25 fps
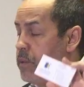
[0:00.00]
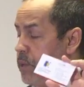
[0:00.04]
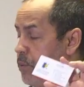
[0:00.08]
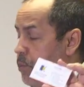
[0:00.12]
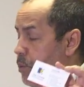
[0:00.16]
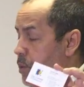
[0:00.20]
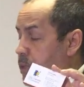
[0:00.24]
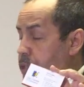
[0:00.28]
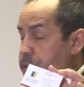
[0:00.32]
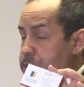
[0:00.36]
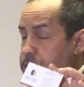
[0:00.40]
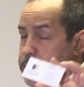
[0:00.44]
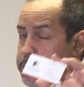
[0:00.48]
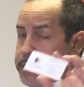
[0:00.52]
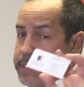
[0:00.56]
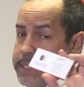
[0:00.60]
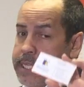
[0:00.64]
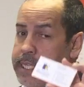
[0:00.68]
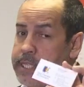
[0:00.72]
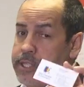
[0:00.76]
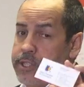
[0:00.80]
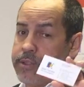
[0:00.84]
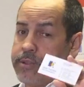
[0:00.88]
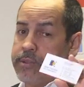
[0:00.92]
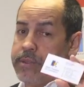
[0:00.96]
whether it's a
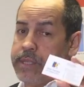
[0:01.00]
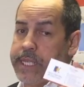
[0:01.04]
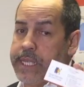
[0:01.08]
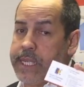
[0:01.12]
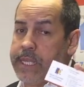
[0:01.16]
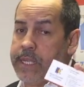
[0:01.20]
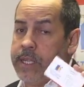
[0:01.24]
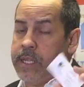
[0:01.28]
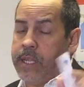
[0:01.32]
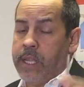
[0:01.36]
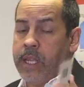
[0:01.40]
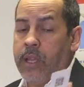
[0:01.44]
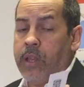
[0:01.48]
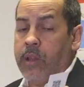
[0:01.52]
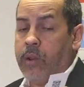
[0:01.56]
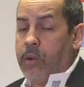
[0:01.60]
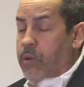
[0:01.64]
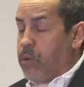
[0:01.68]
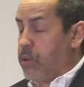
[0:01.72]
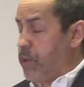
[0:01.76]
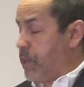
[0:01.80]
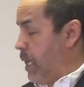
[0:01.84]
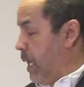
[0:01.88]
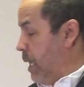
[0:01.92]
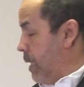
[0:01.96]
potential lead
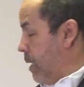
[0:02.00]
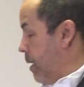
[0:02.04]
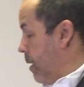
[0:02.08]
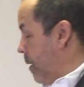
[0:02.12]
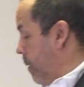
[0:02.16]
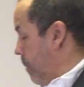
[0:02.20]
or not.